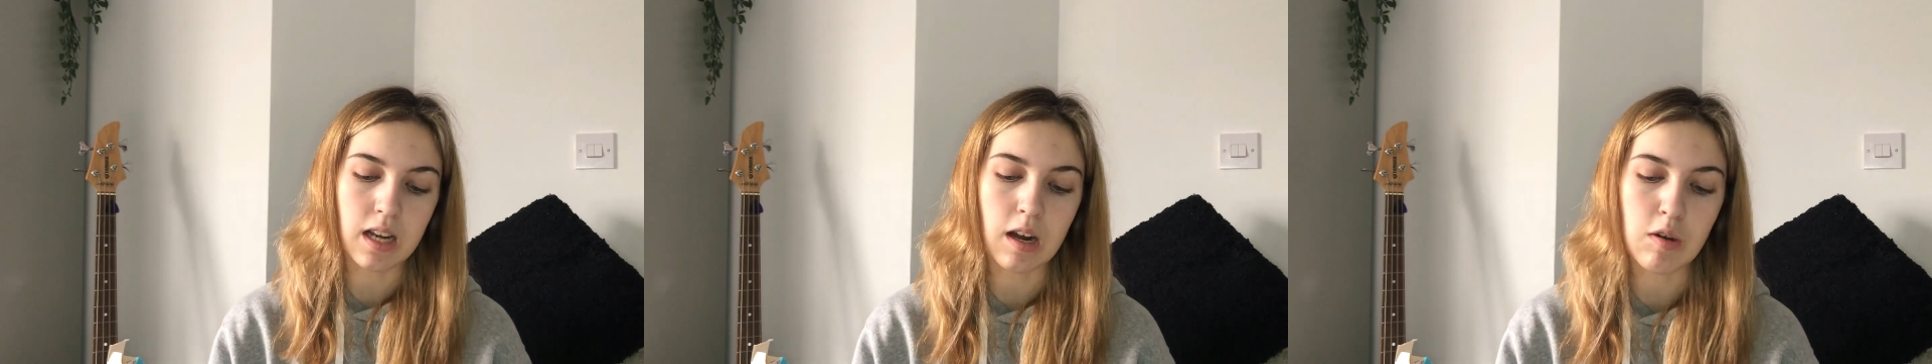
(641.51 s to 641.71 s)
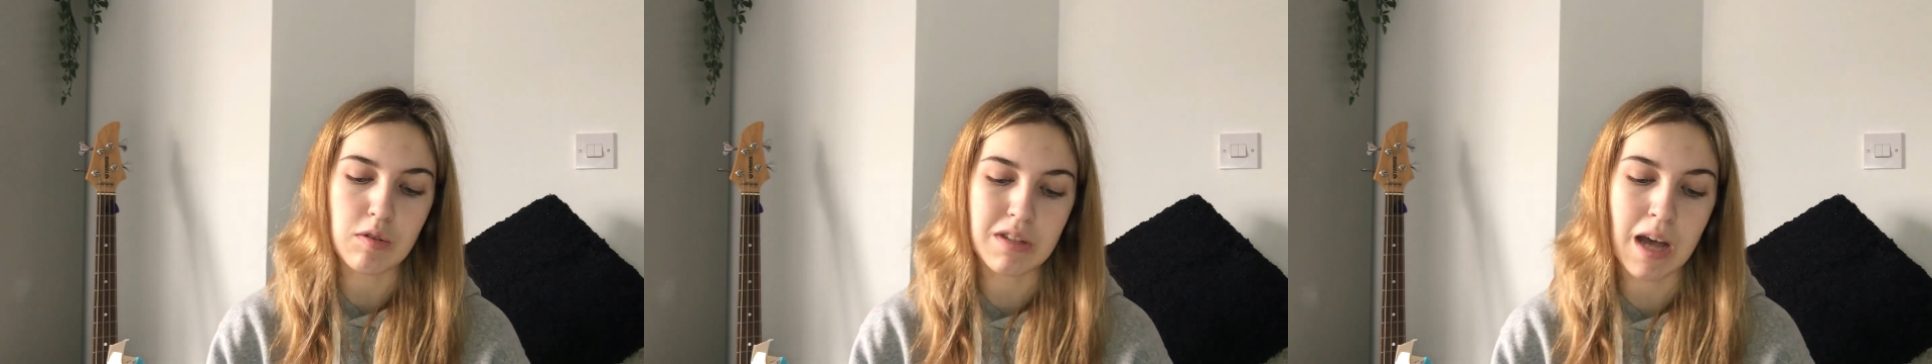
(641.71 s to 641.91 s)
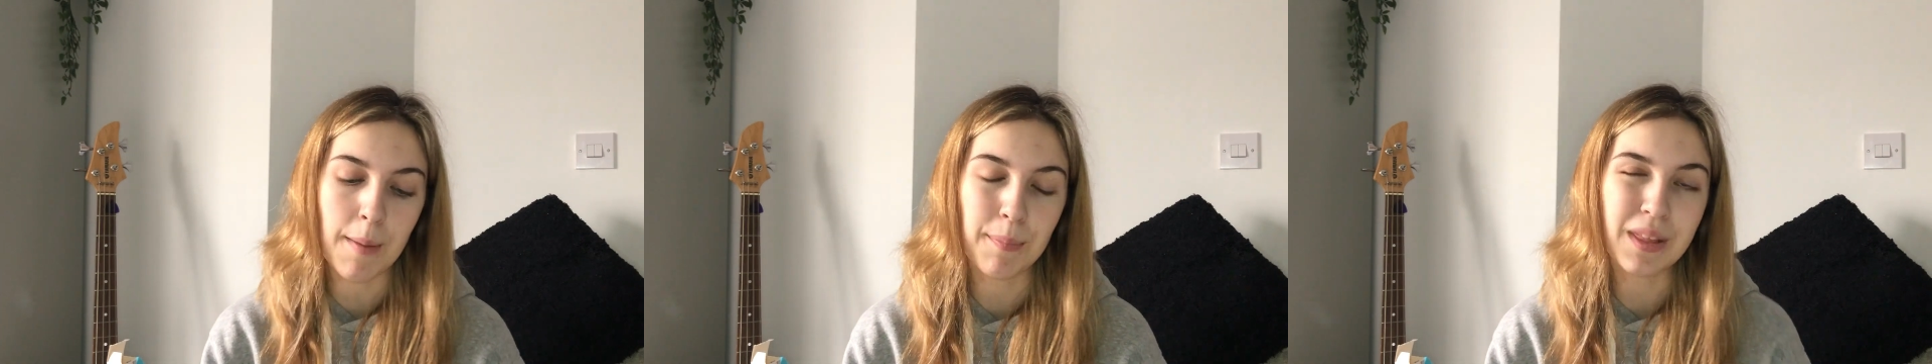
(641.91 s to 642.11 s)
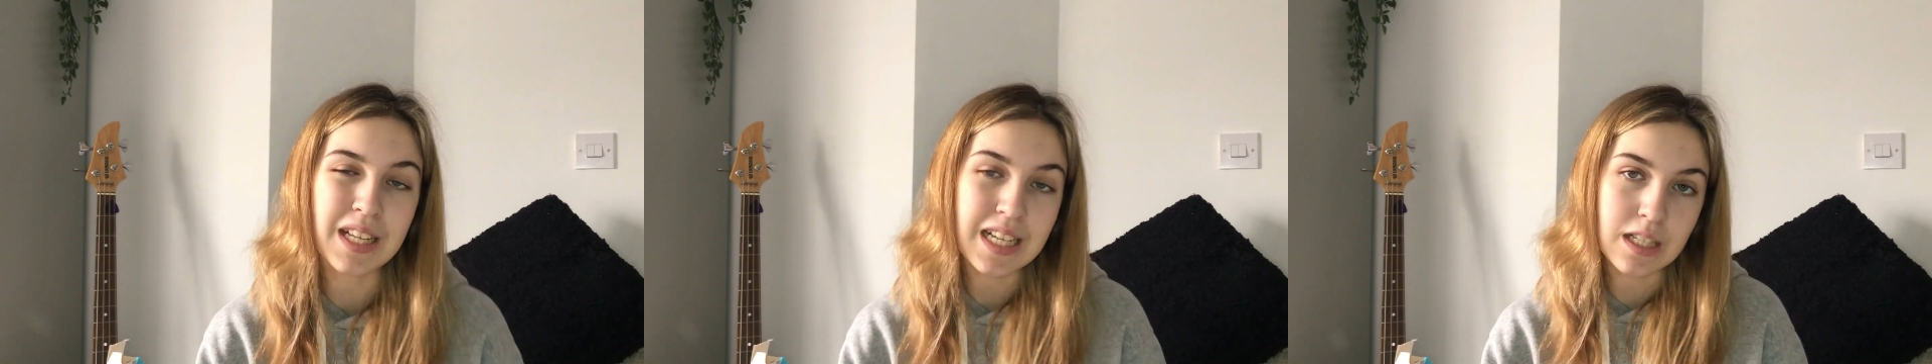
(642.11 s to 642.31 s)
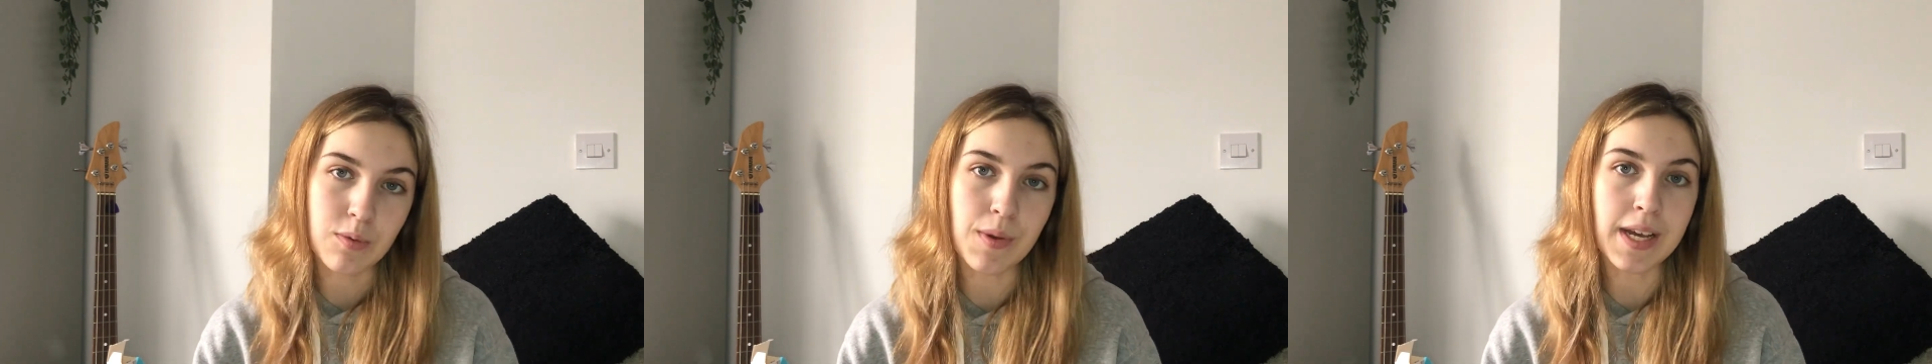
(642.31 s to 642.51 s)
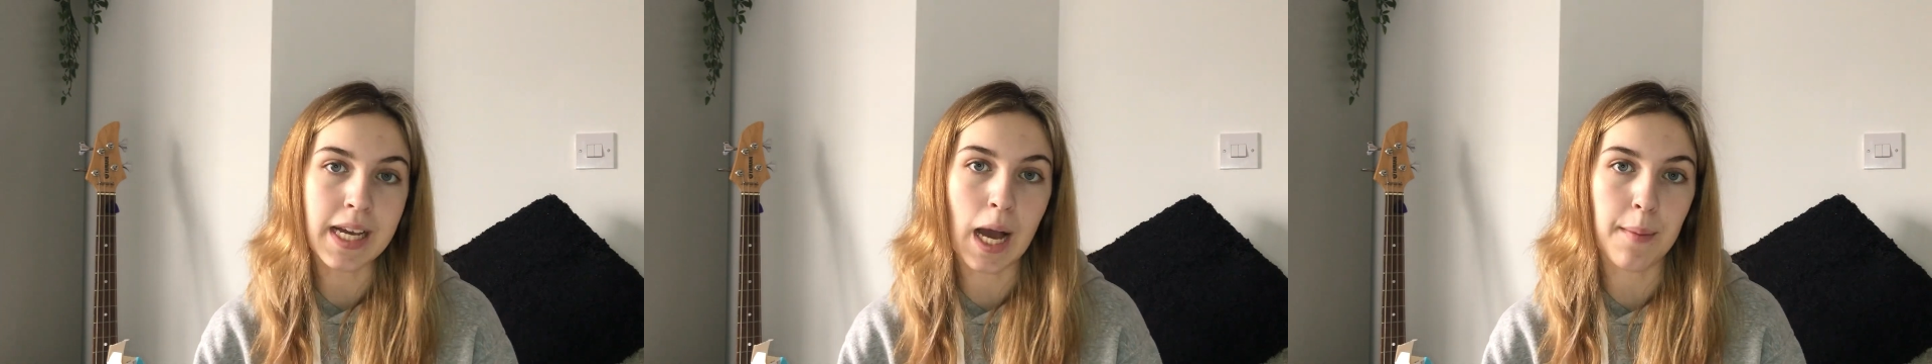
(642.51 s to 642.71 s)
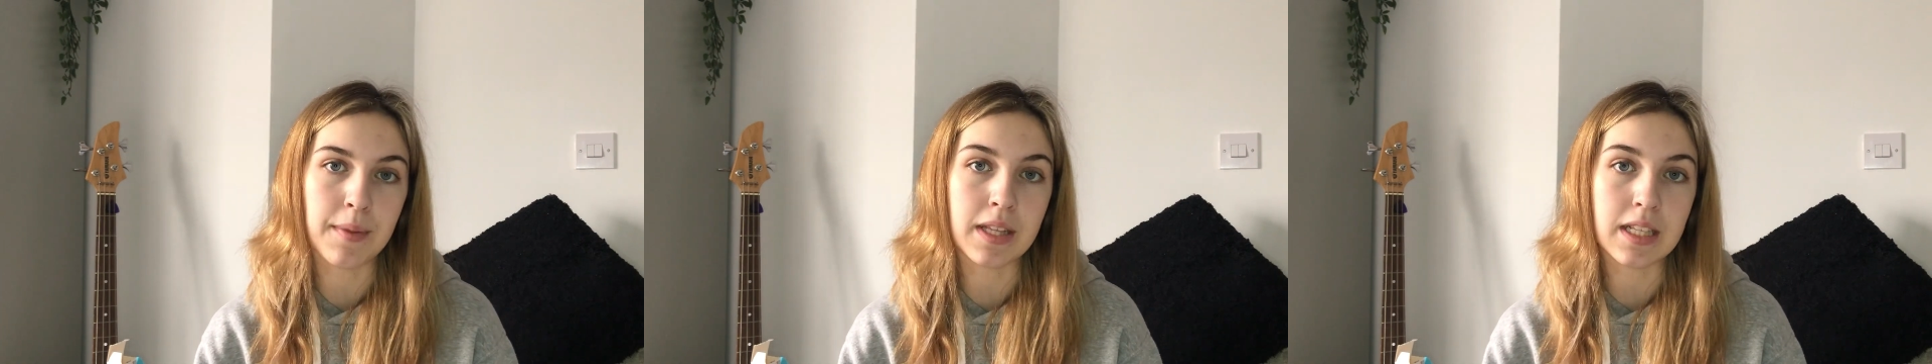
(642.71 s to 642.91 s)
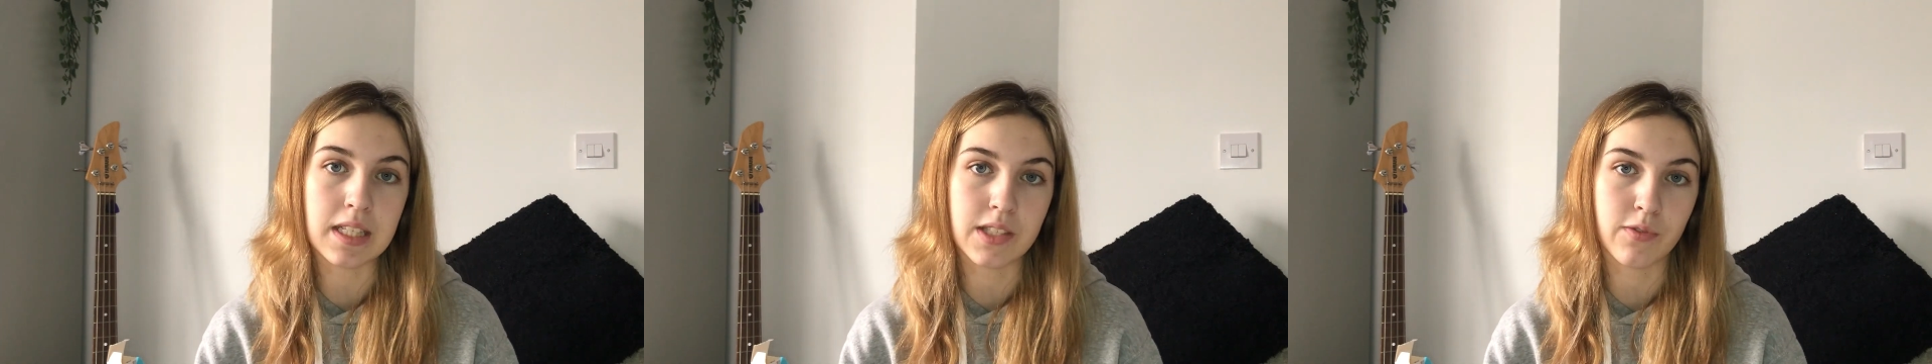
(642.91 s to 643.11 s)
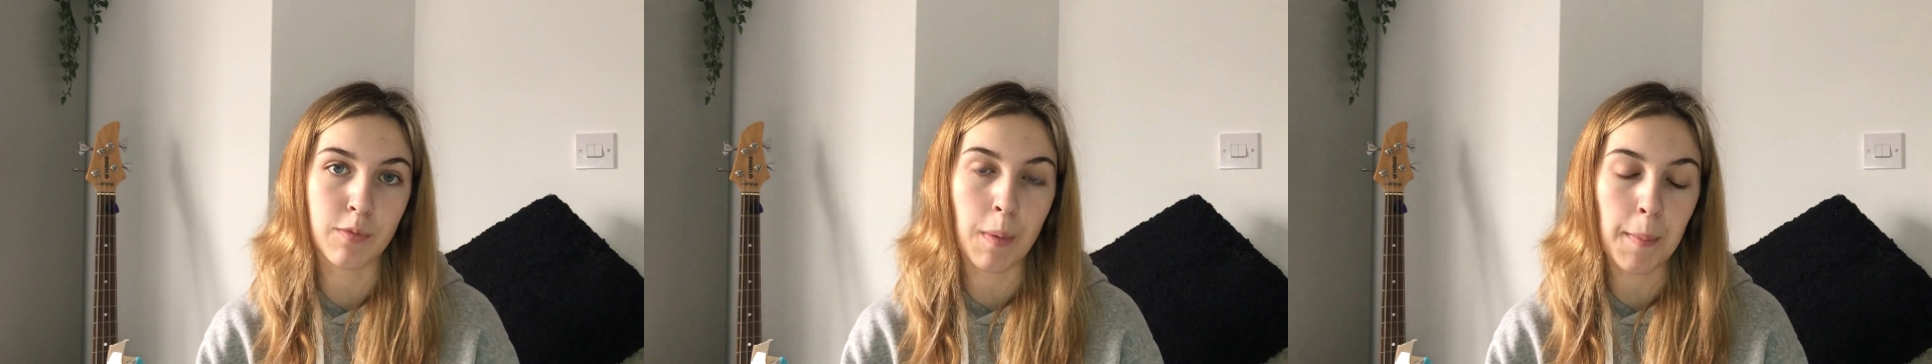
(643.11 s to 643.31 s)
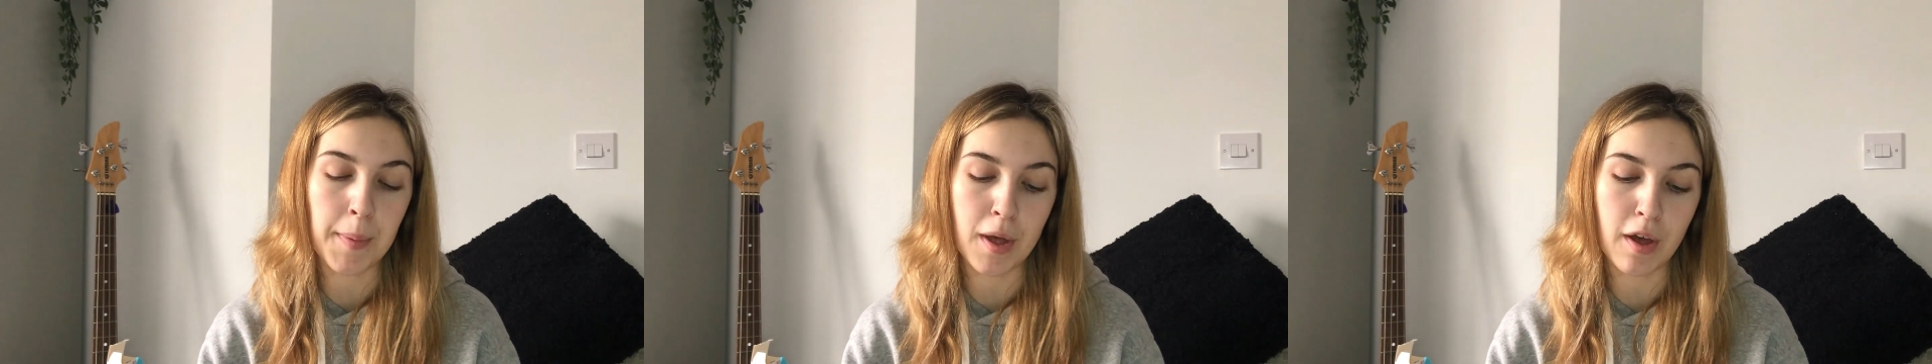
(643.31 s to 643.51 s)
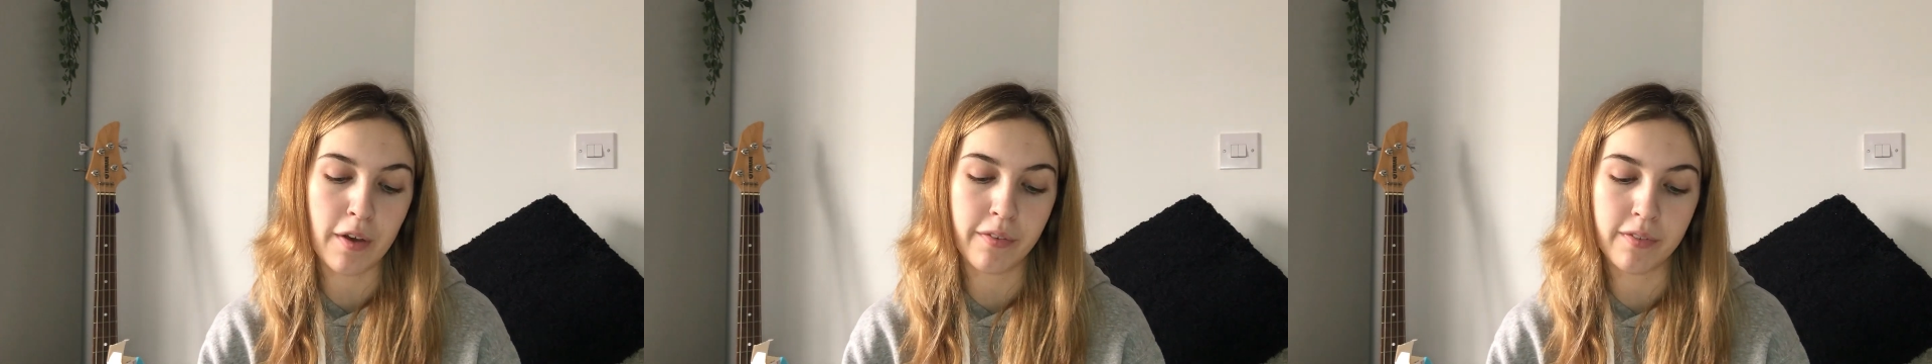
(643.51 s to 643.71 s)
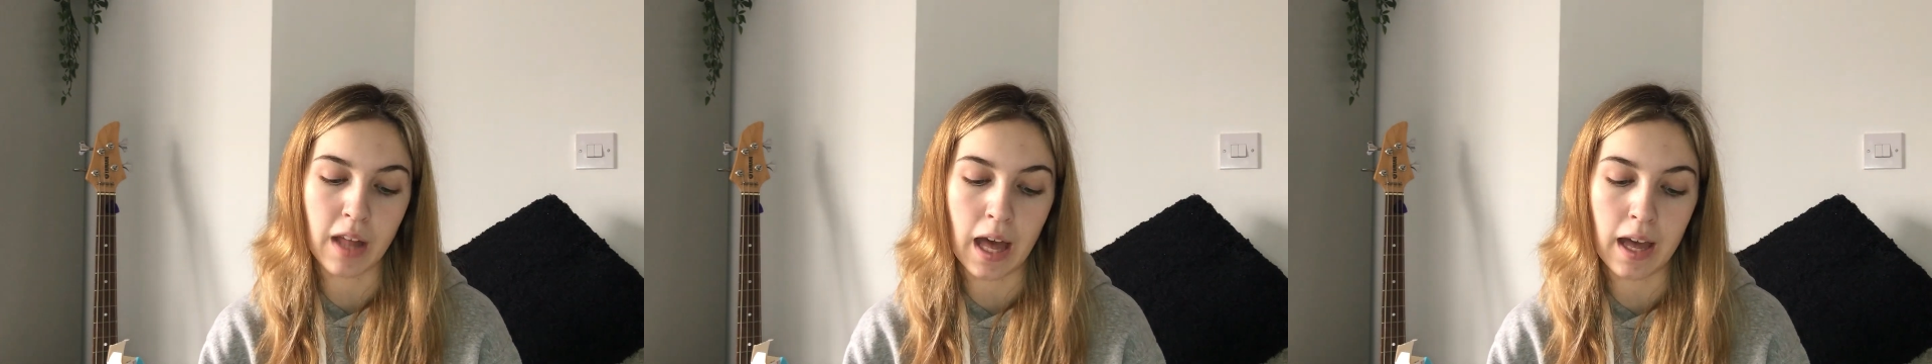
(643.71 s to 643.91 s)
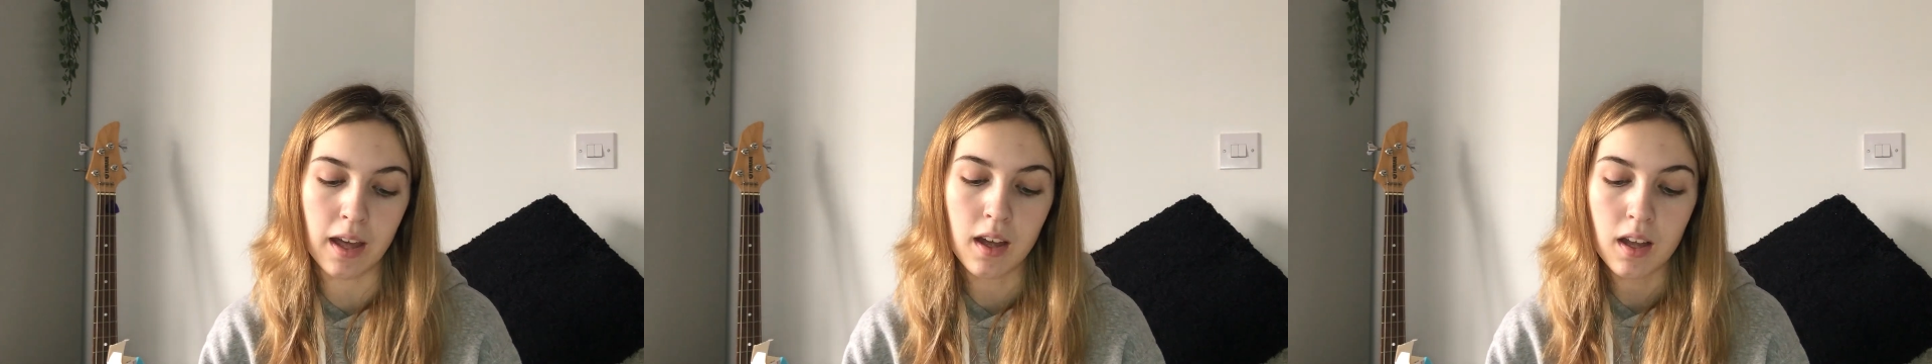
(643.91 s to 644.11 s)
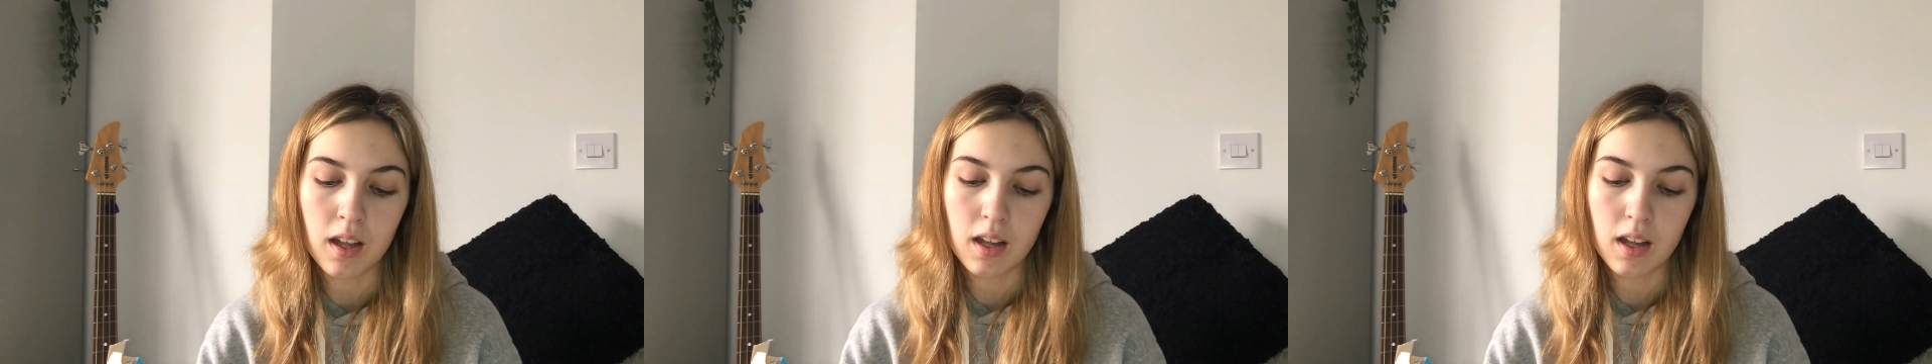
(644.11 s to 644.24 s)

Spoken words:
I was like, please will you get me these for my birthday?